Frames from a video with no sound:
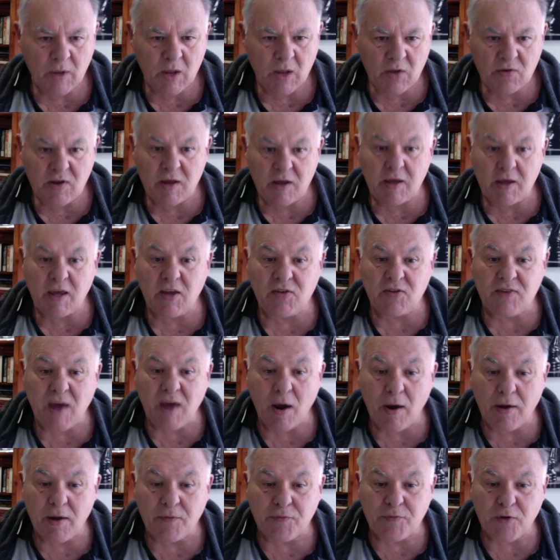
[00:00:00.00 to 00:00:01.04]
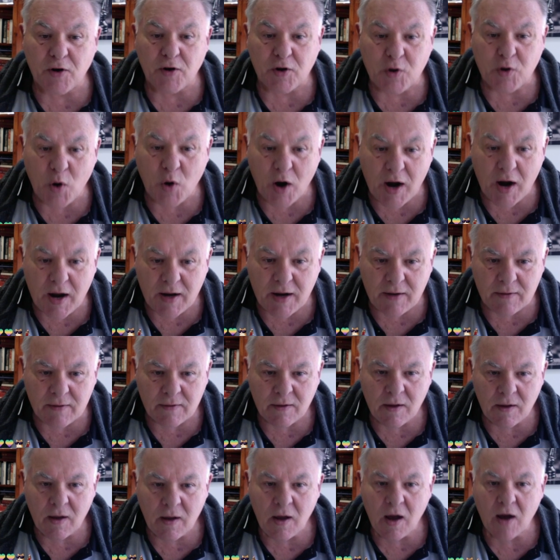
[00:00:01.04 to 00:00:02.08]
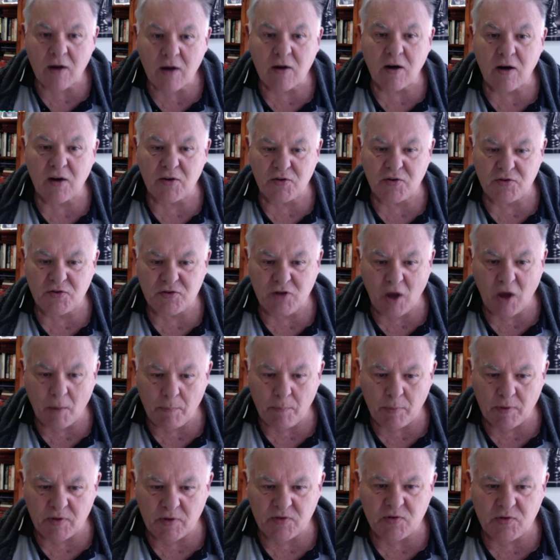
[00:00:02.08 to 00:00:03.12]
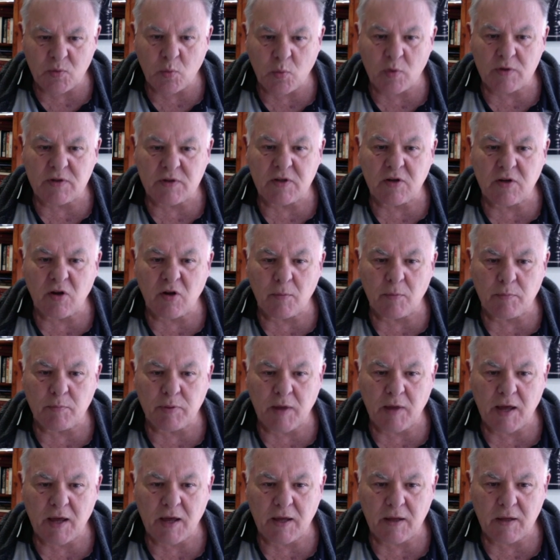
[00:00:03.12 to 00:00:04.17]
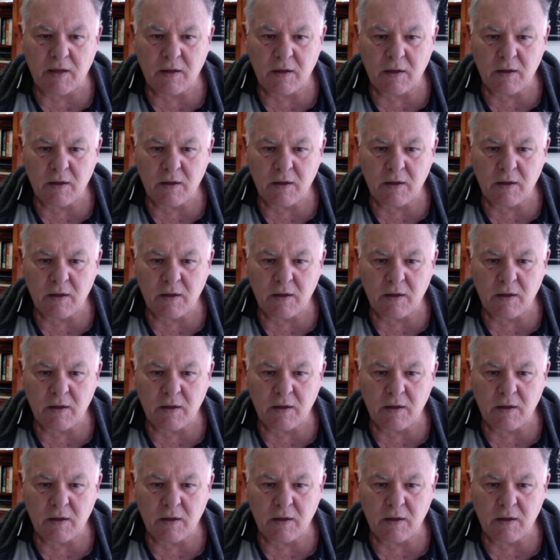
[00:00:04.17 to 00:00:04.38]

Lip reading: See, he's going for a queen. I've got to stop it. So what did I play?